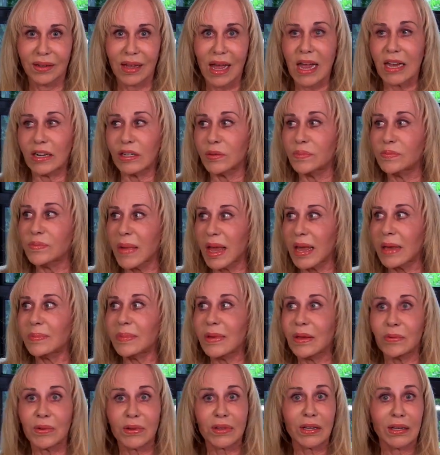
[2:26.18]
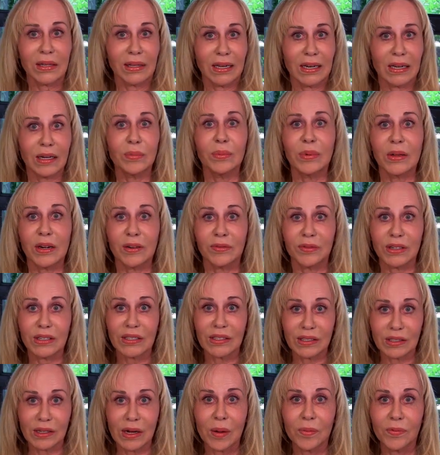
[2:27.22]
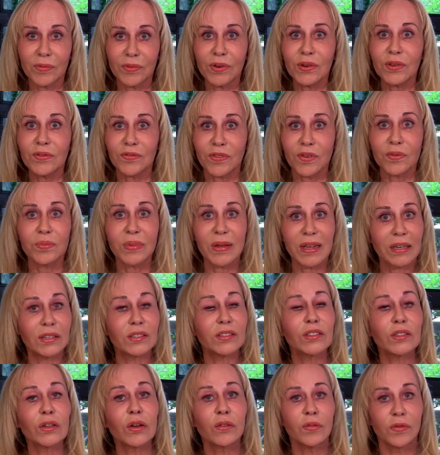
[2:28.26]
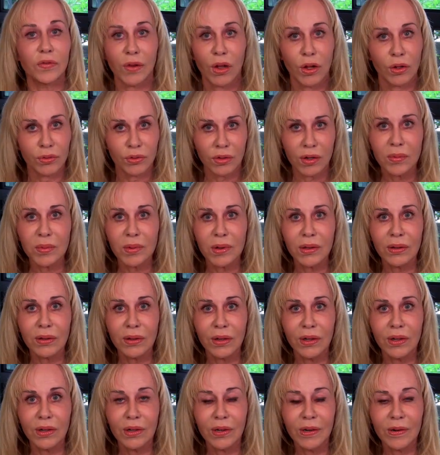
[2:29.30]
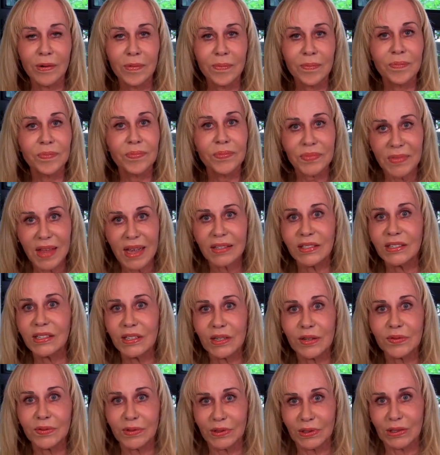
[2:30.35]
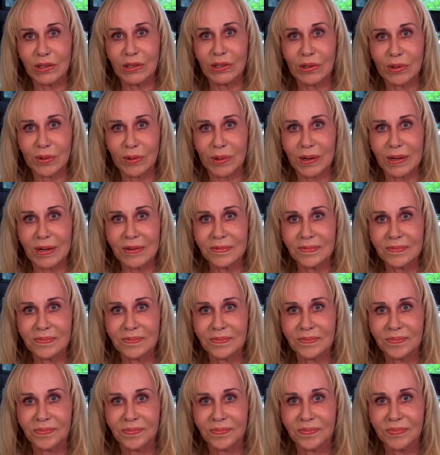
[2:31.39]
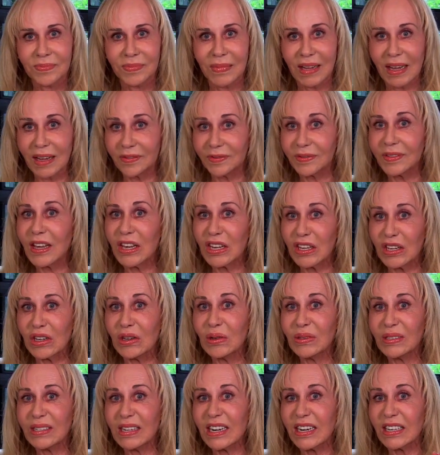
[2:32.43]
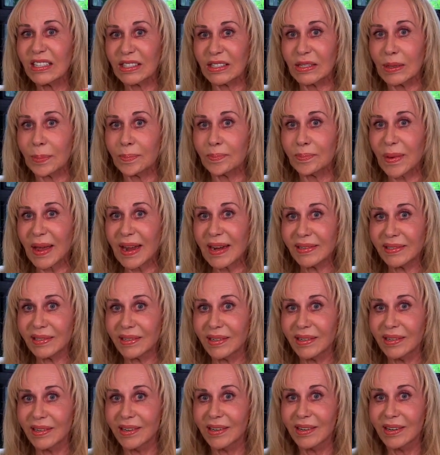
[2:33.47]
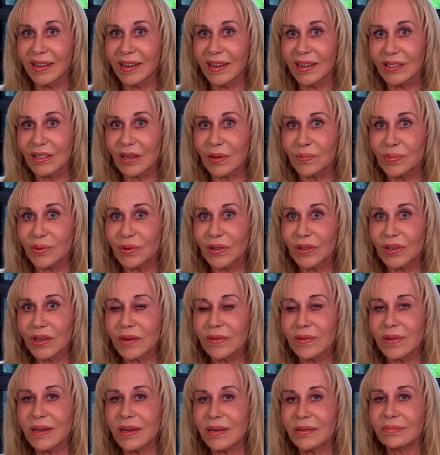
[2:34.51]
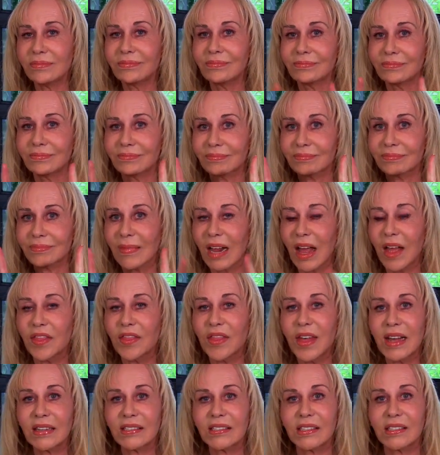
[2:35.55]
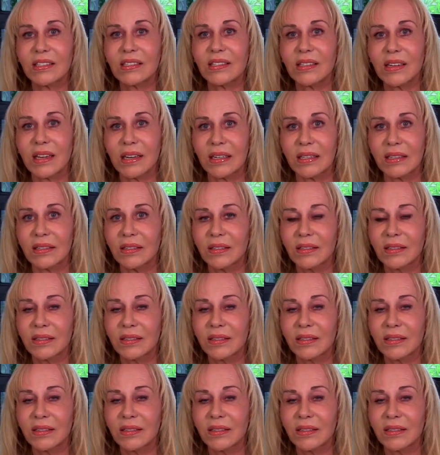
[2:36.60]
and maybe with a little bit of discomfort for being so vulnerable, that's a different story. If they use it as the bait to pull you in, that's a sign.